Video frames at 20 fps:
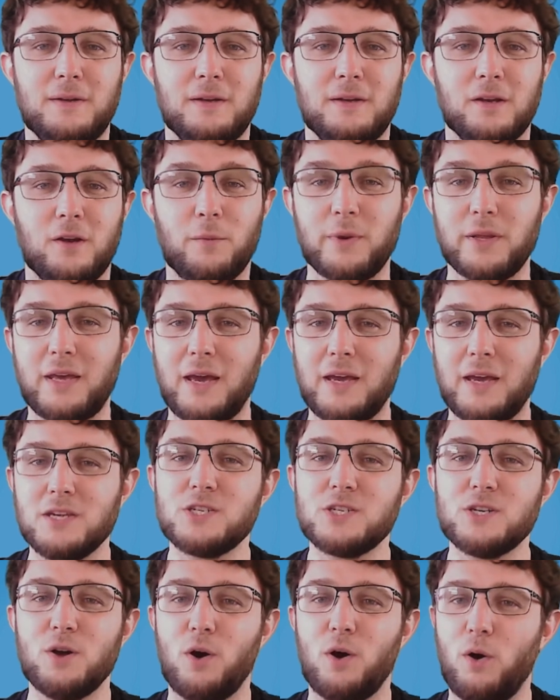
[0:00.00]

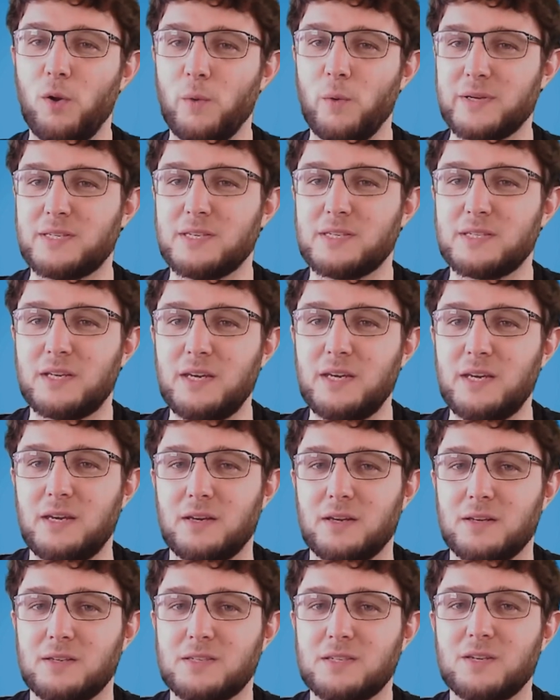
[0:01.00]
Communication always is
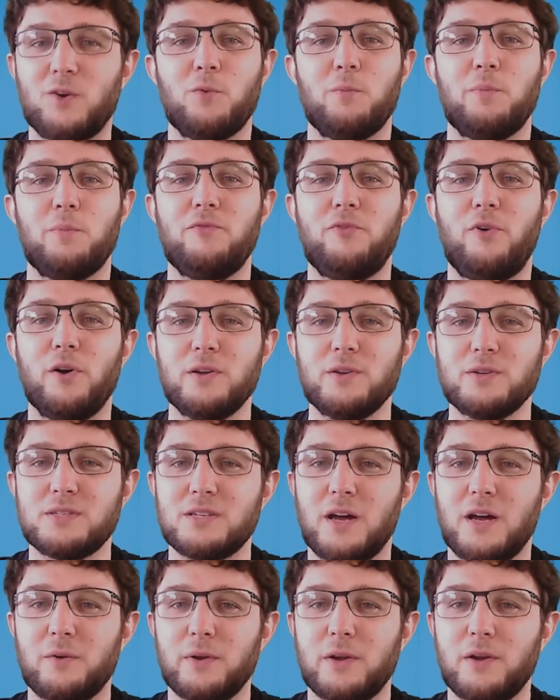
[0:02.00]
key. So before you
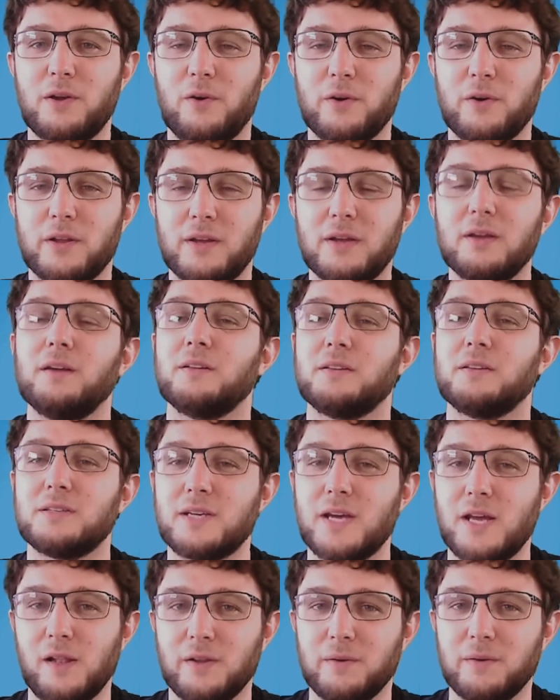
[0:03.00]
start recording,
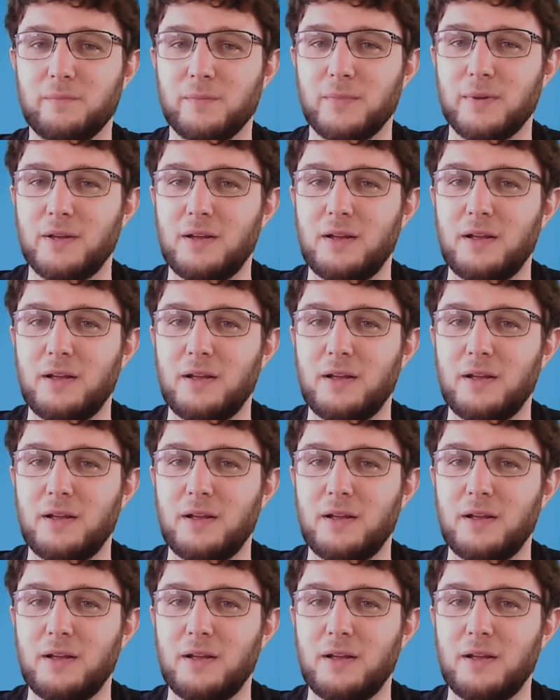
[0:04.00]
tell them.